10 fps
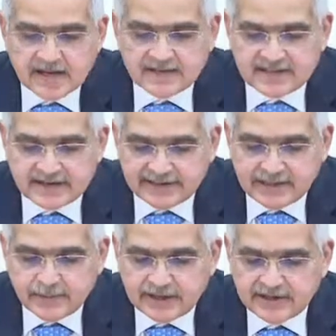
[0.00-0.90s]
The
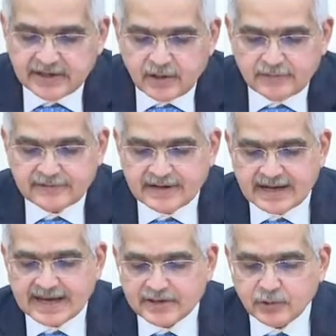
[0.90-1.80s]
availability of
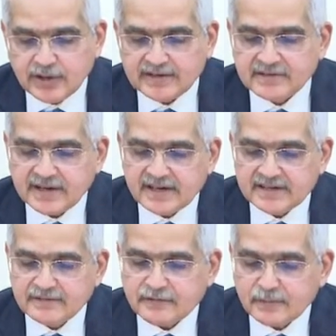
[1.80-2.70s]
accurate credit
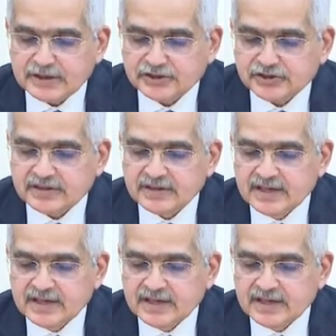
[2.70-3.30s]
information